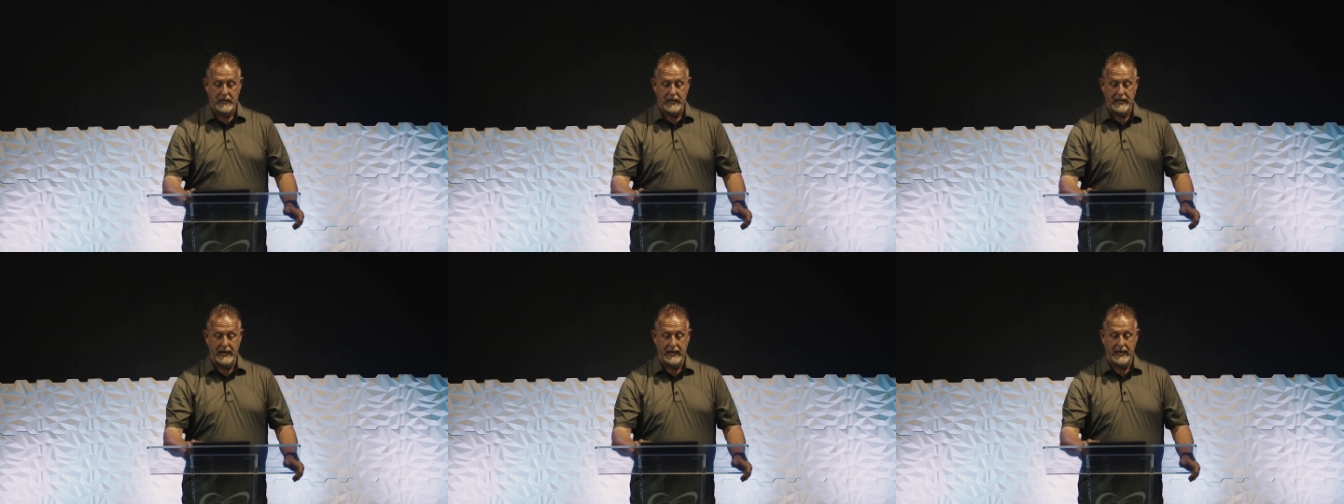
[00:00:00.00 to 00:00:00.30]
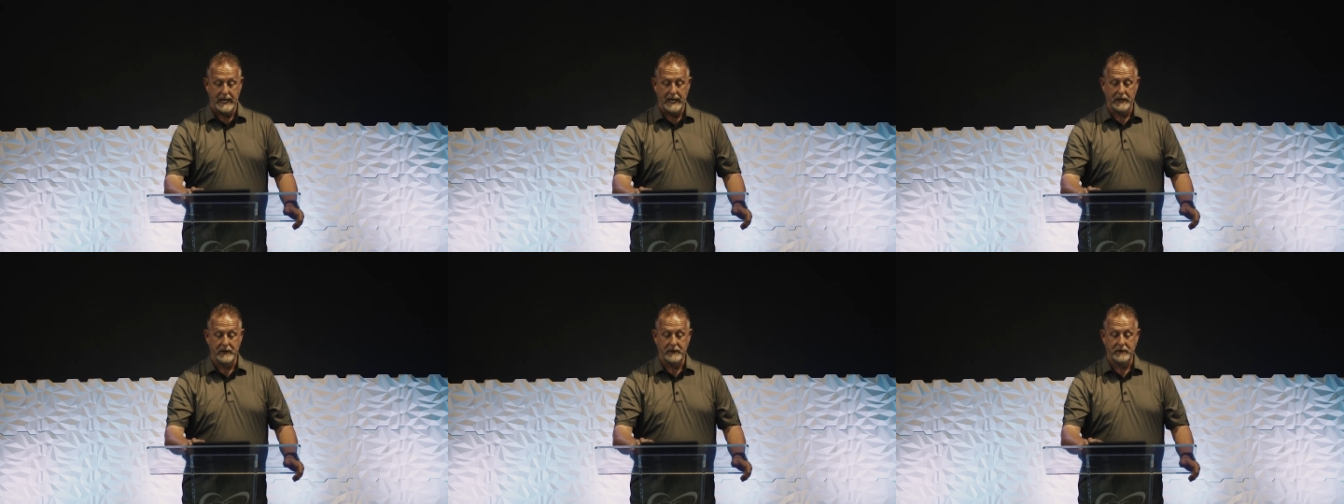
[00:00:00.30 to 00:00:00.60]

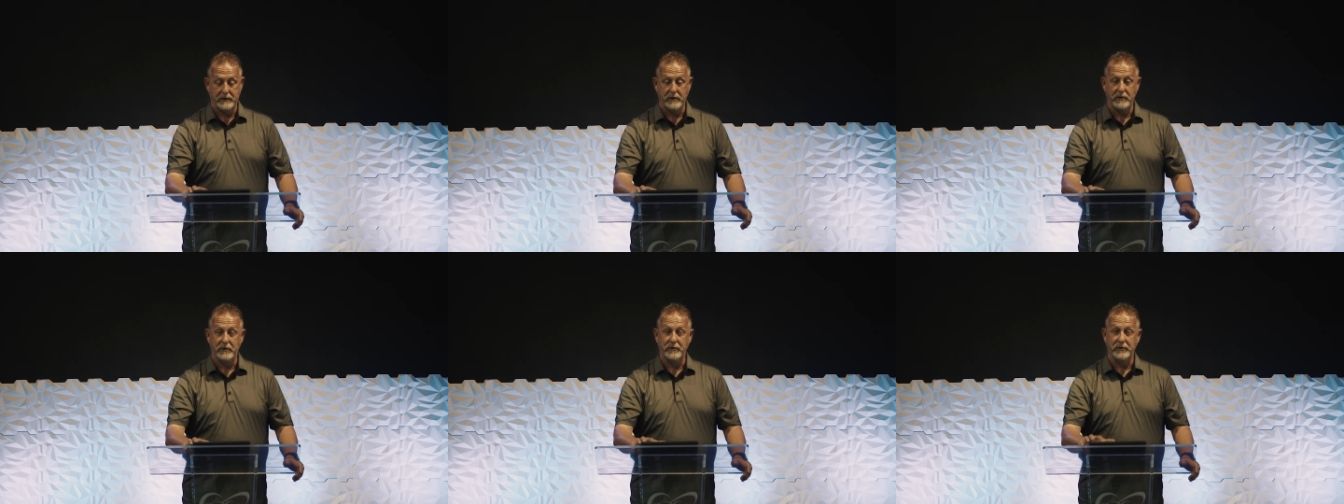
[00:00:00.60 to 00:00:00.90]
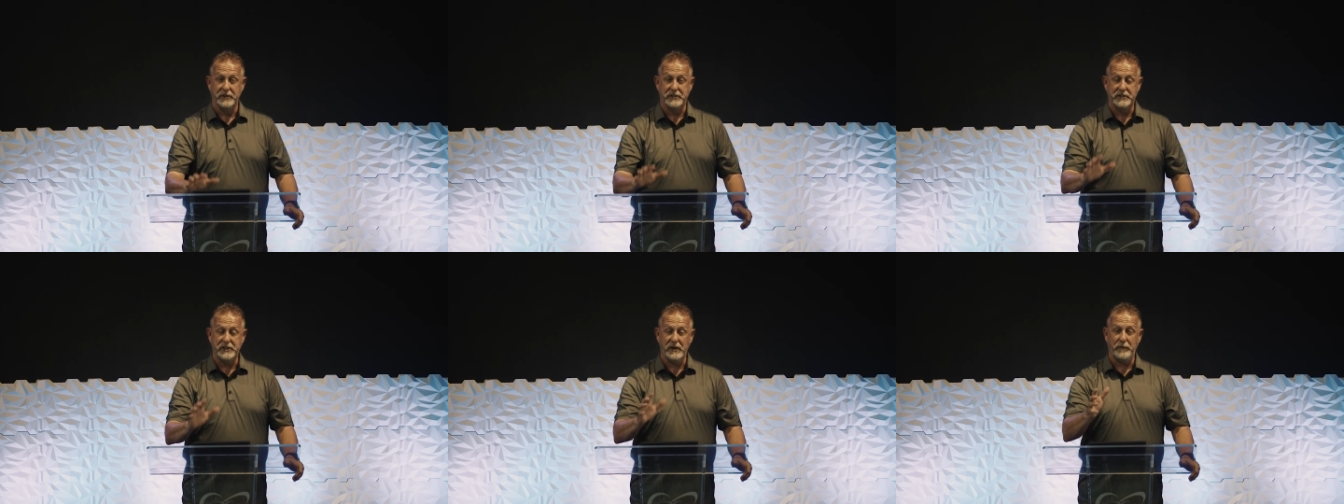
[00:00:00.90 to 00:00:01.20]
And
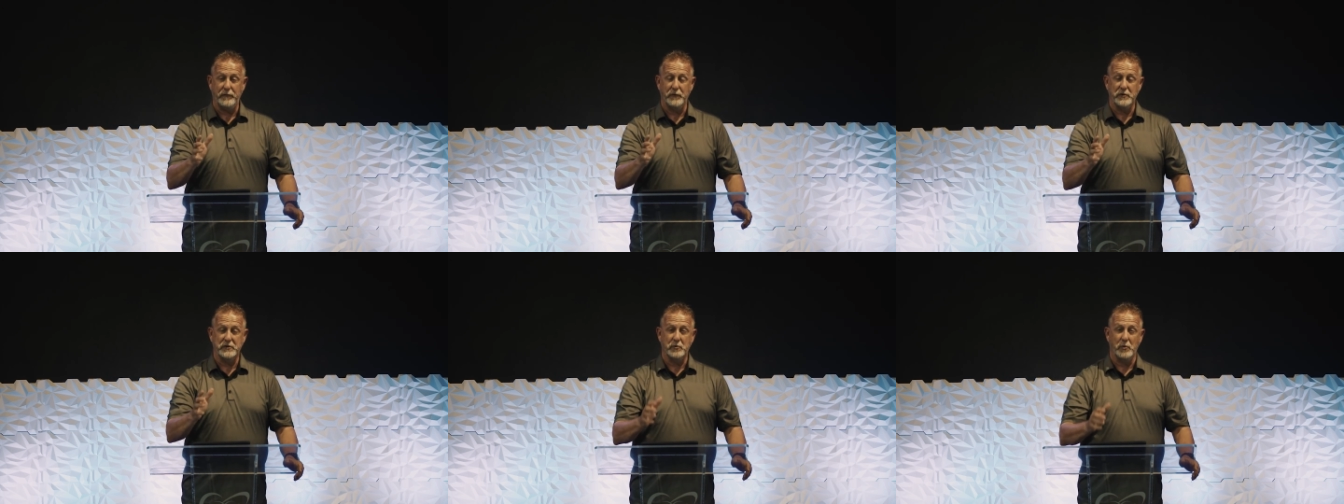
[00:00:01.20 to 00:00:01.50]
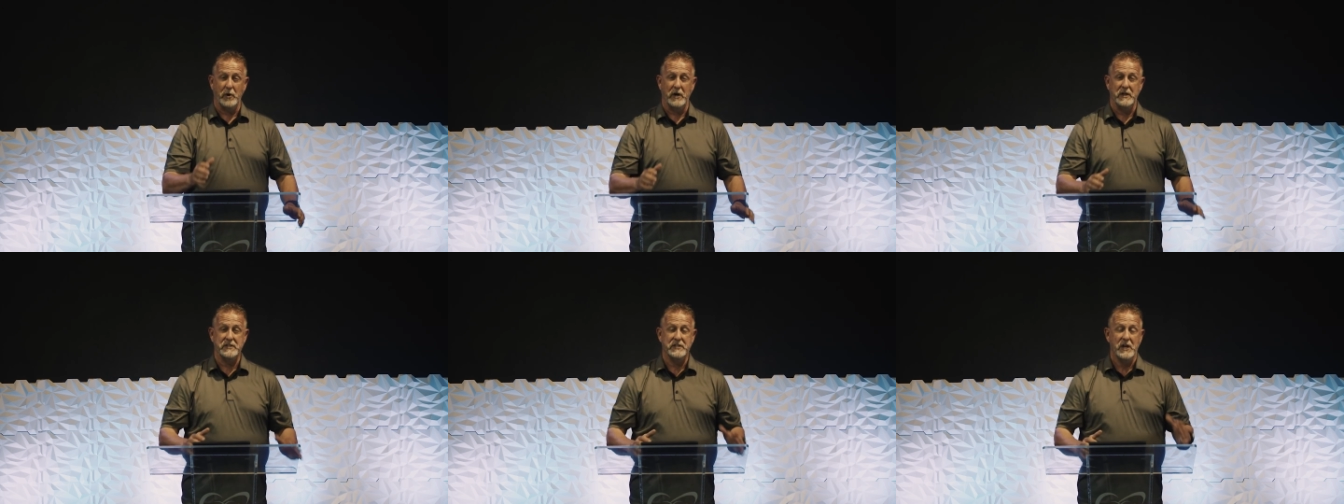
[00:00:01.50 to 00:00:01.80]
the difference
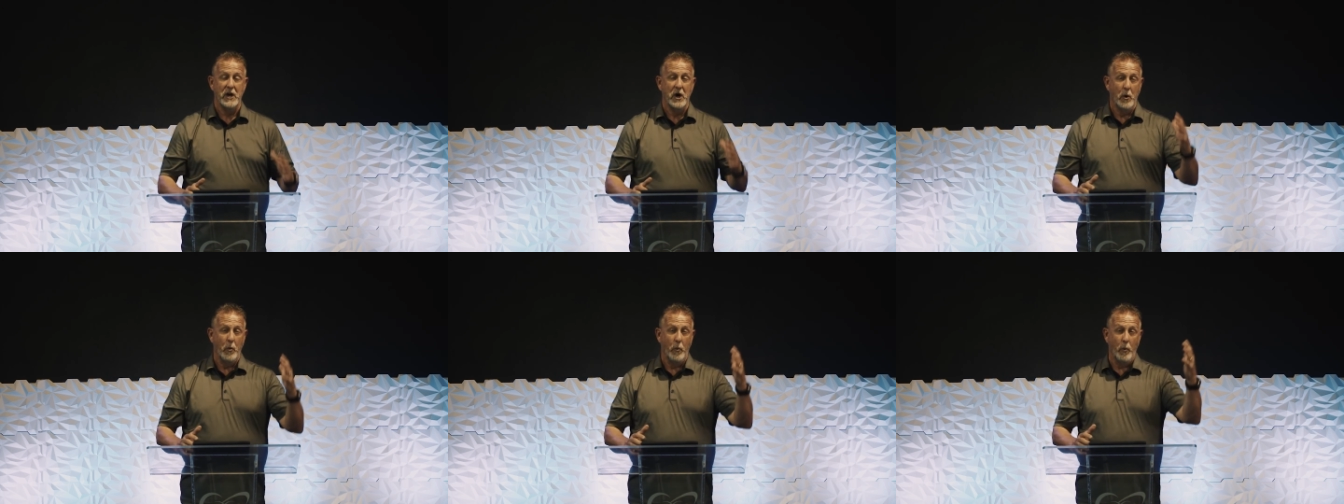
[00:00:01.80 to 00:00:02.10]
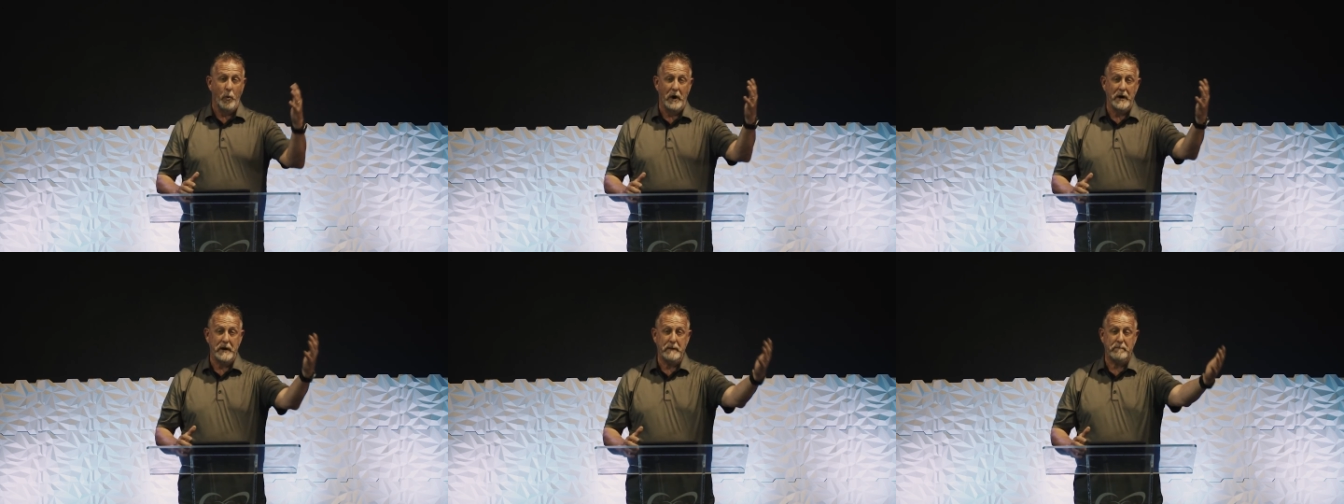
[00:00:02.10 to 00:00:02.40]
was
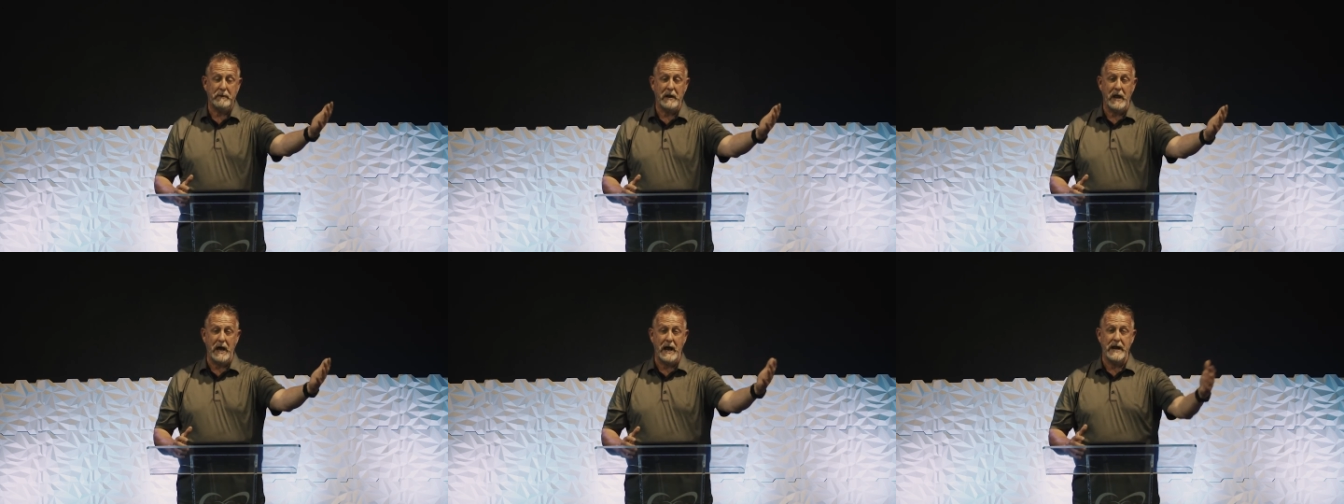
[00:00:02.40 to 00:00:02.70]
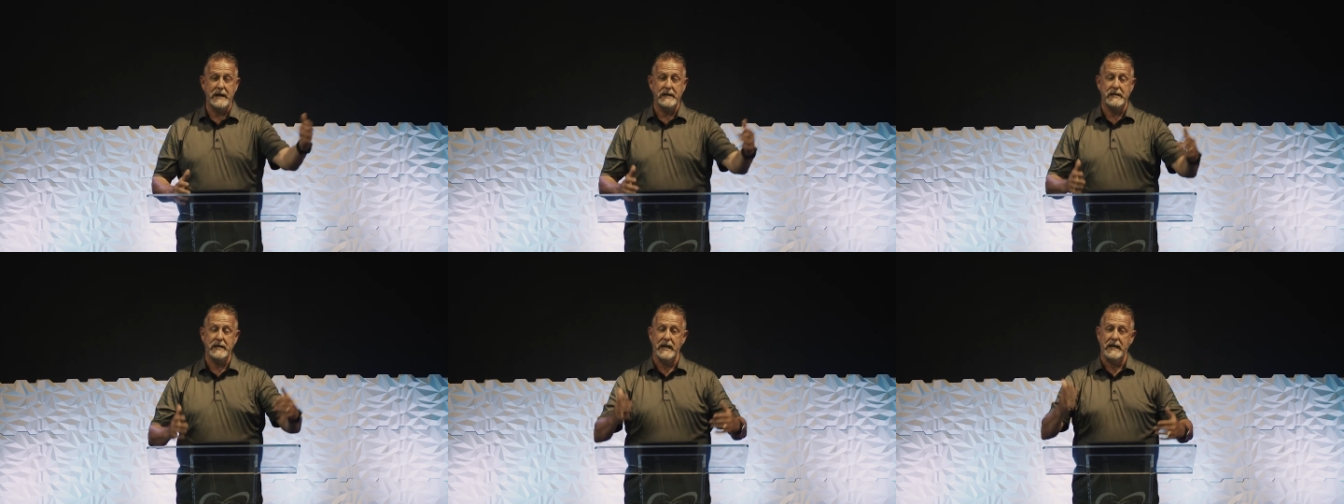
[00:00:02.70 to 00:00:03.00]
one
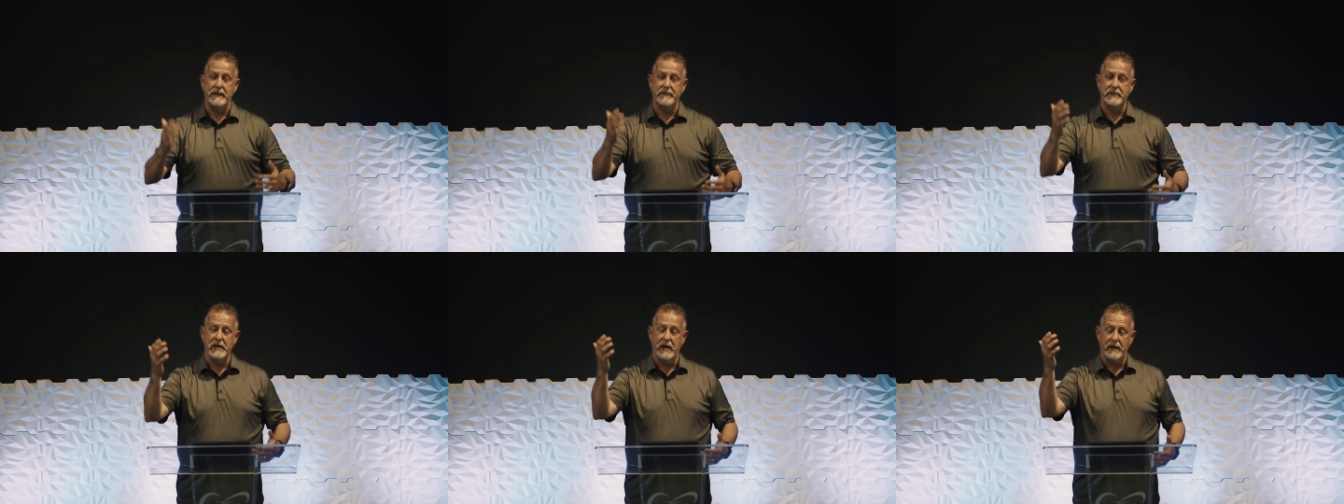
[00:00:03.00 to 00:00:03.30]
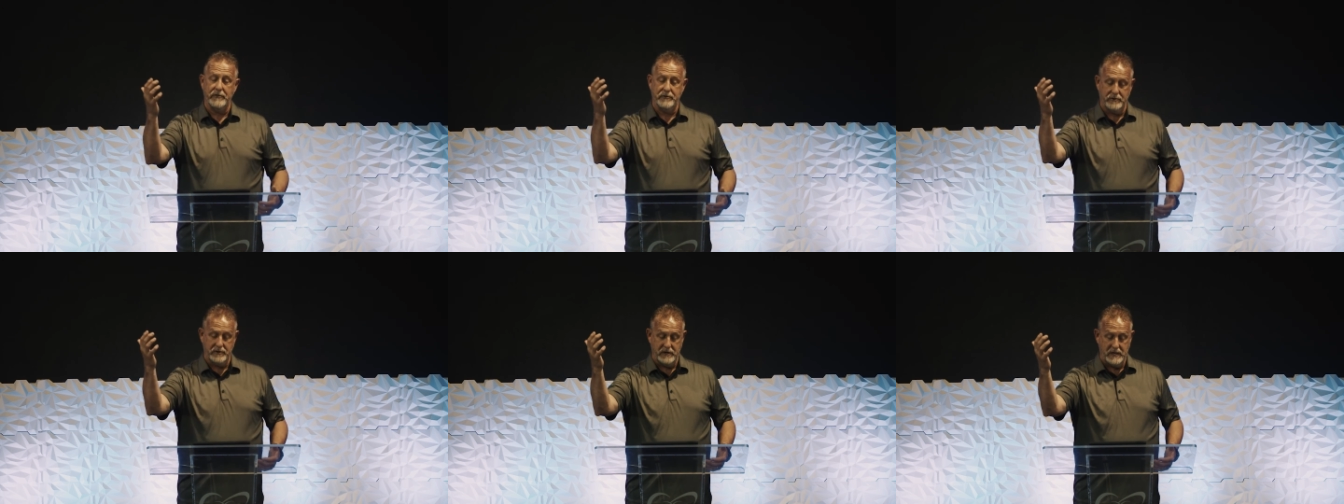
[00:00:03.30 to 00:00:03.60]
applied and the
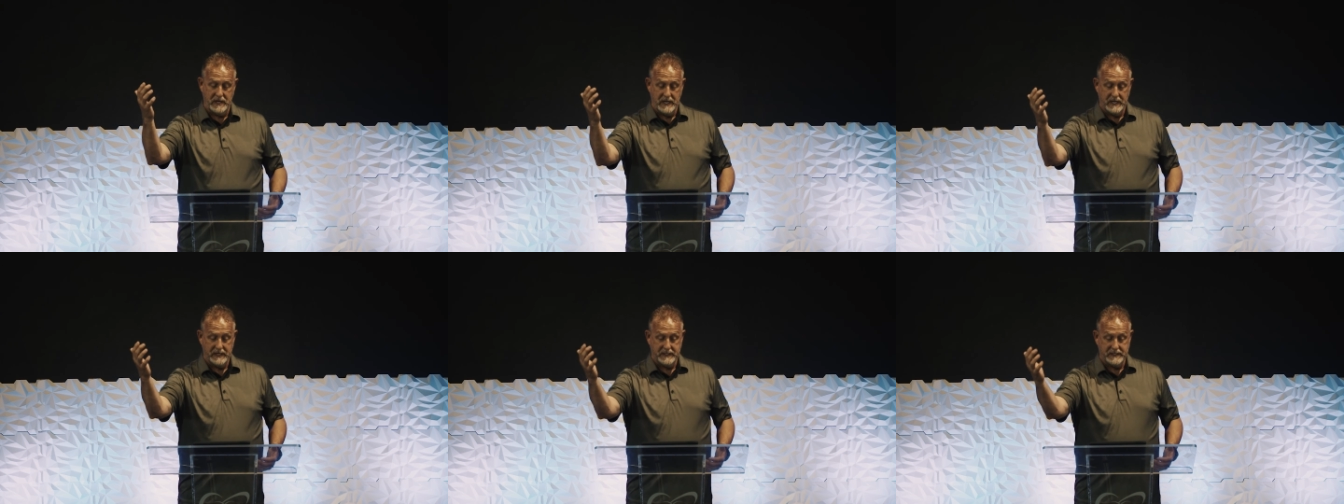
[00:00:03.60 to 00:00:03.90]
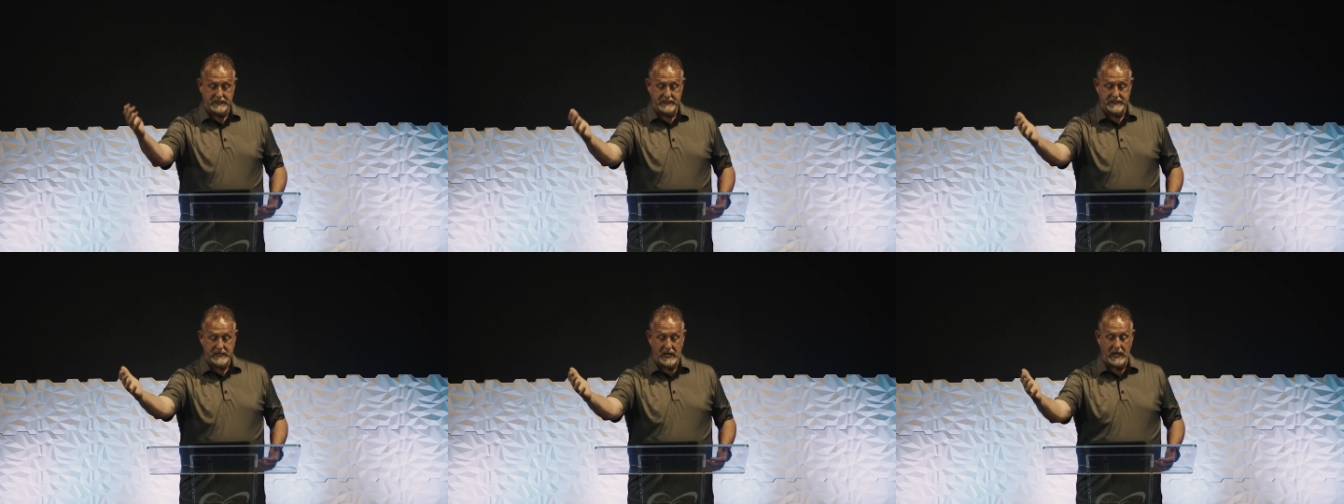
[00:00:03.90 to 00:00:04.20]
other
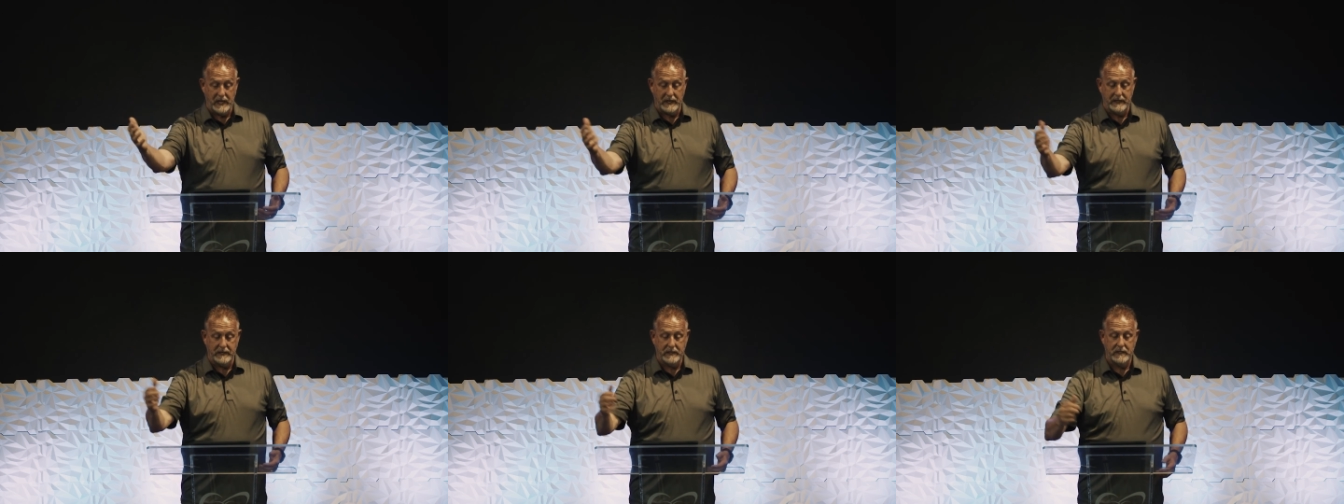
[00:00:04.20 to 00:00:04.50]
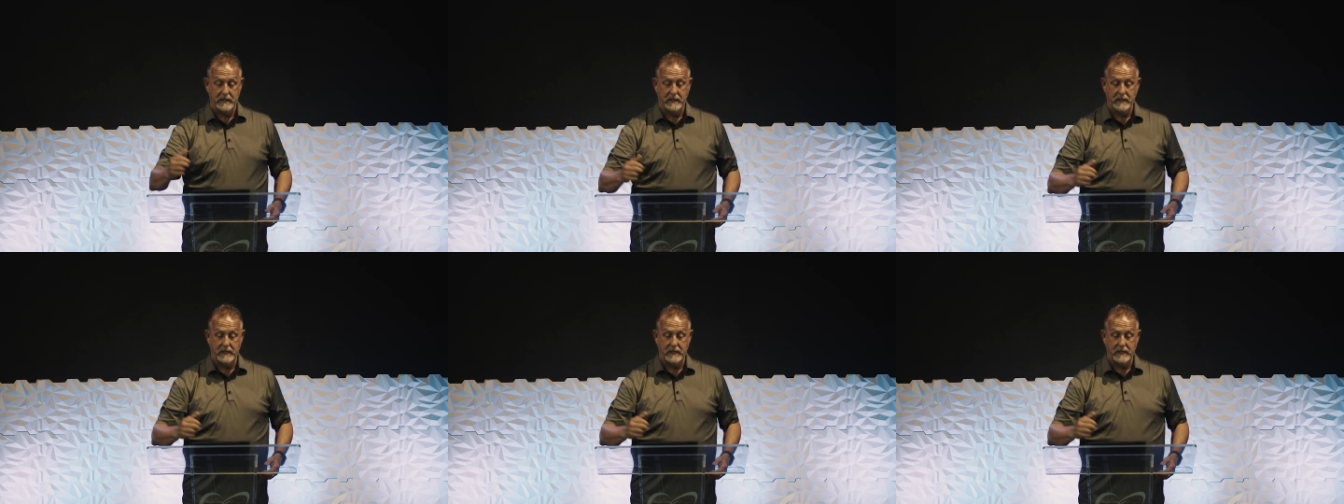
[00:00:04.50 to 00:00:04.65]
did not.